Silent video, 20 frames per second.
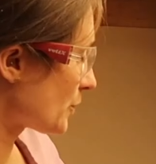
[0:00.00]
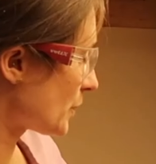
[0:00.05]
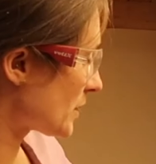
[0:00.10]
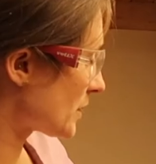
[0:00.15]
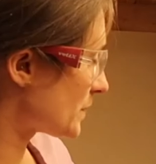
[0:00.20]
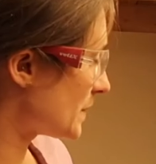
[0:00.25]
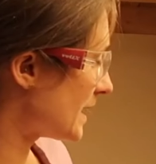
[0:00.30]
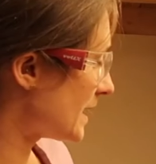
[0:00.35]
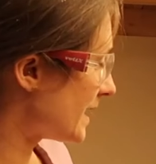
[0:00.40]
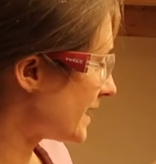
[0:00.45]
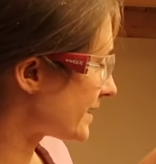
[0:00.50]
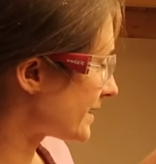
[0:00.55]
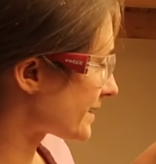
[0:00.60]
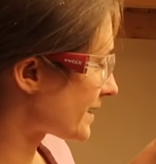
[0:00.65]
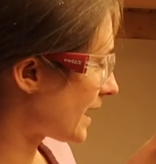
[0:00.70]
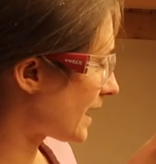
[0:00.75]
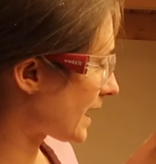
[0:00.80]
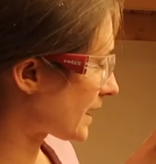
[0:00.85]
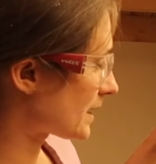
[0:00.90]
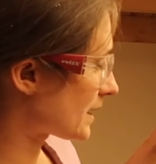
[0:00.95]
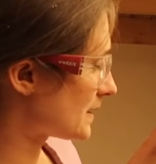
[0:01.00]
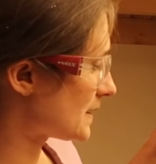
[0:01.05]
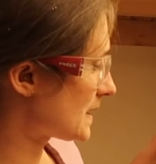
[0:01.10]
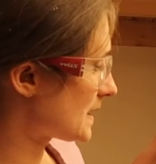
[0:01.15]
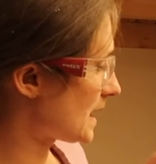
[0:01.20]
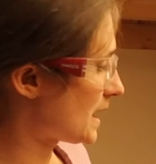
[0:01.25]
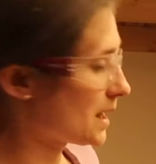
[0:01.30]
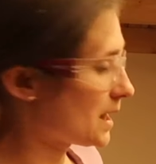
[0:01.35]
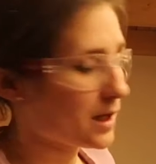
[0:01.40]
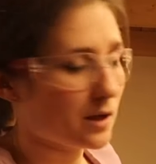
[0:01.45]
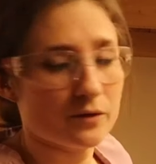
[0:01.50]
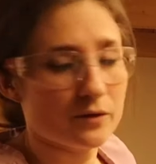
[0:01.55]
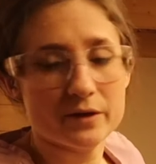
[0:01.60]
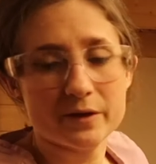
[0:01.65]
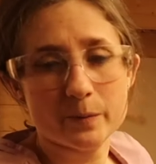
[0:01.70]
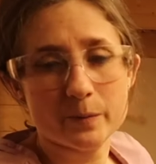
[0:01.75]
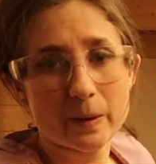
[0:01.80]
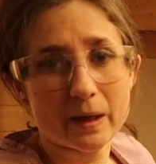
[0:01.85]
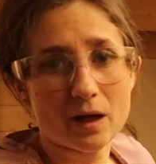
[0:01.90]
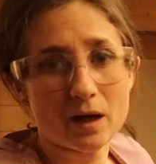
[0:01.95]
which means that I can take the
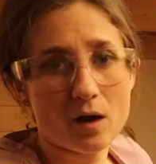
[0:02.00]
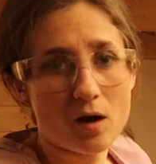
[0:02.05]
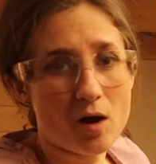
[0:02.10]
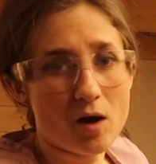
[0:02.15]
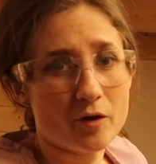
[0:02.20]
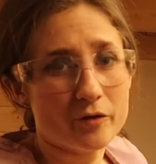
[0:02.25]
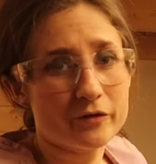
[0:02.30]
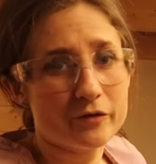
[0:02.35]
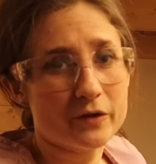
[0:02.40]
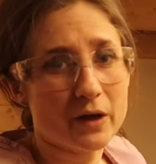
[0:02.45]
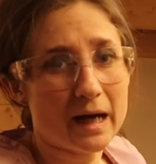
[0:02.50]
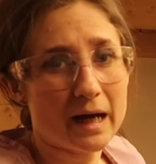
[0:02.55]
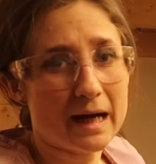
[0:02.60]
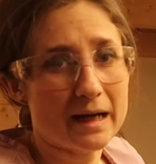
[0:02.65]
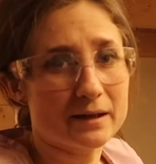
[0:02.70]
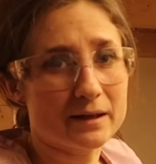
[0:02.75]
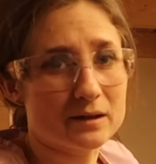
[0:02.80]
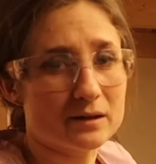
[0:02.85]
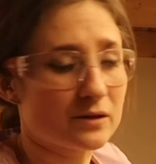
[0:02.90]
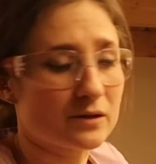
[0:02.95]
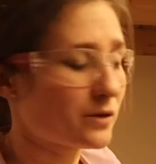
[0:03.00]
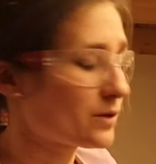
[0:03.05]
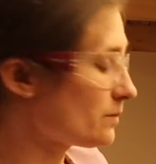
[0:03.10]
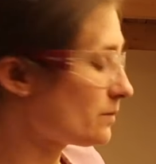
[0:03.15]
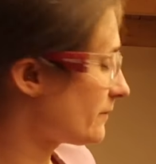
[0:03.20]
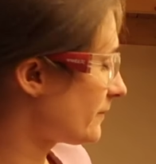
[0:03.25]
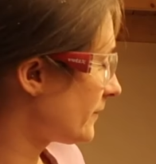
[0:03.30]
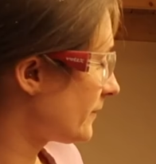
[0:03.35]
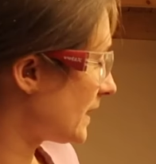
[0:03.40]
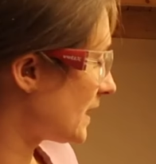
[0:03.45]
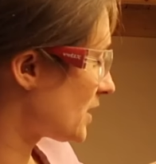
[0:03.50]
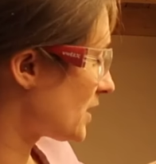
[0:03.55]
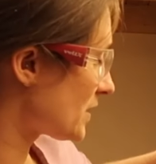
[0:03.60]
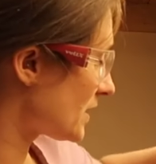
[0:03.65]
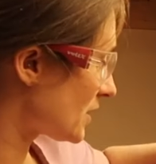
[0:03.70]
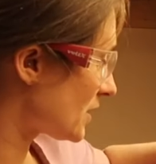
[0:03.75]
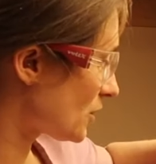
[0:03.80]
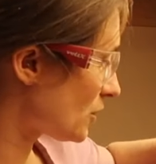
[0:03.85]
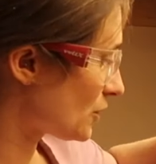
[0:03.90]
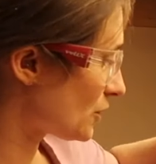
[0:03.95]
spigot off and finish
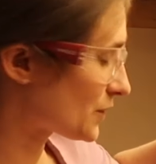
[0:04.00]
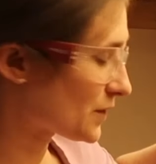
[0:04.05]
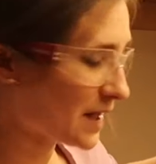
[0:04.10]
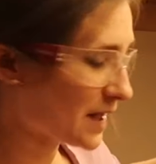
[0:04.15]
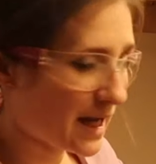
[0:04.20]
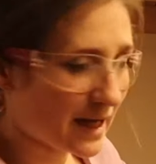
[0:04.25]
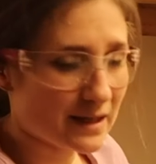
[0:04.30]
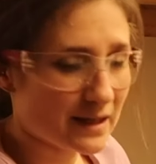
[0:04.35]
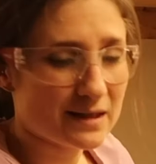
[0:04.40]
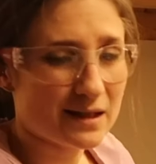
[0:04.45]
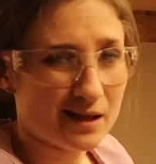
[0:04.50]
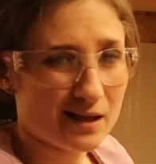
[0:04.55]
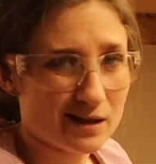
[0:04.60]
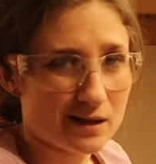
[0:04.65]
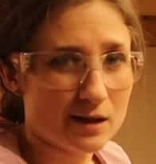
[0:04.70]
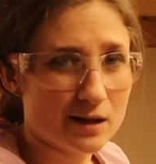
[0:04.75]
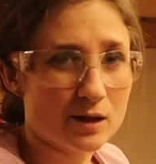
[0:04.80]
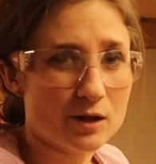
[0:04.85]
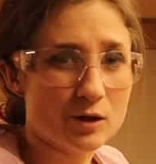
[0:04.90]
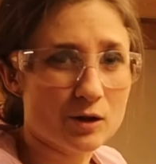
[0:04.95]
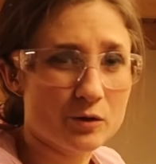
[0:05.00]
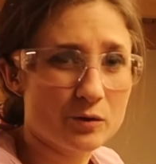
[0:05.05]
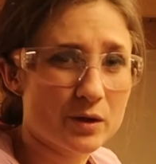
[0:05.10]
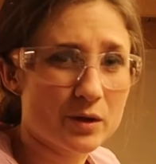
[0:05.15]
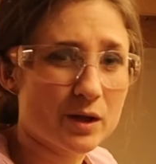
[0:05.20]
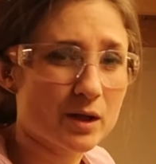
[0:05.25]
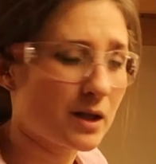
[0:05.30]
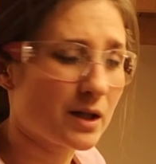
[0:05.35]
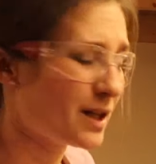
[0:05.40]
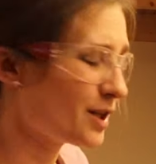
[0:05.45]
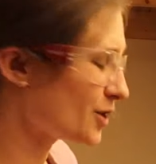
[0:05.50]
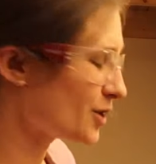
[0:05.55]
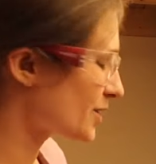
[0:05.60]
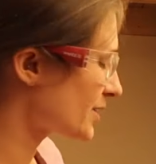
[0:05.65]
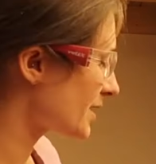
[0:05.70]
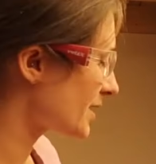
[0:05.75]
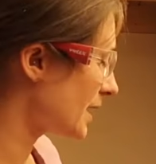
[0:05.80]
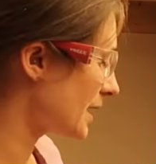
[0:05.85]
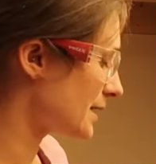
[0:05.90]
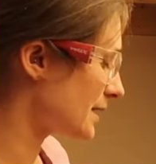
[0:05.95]
this whole side, sanding included, and
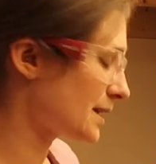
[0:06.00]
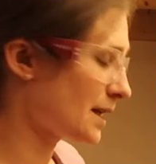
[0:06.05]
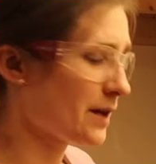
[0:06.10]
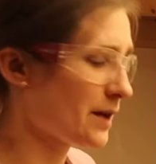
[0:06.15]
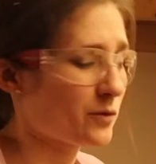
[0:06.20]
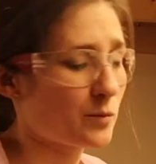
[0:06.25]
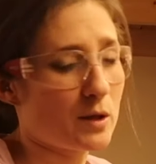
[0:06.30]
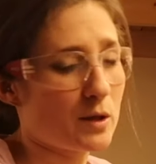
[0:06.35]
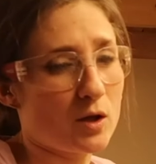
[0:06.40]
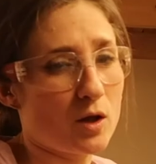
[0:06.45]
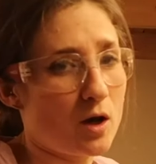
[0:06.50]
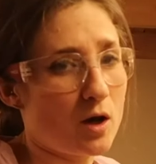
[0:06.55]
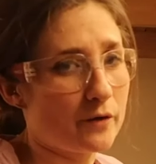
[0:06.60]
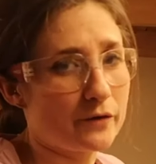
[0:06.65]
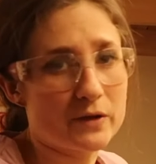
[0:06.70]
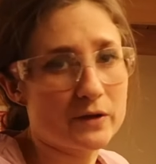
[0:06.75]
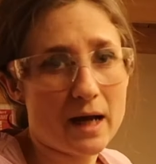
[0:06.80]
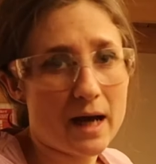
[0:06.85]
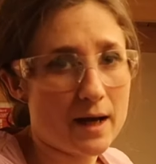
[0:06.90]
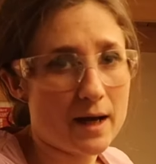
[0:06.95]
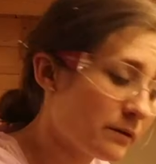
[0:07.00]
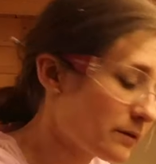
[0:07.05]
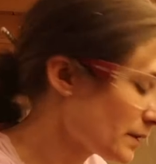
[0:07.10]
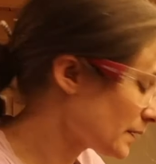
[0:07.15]
it saves me a lot of time.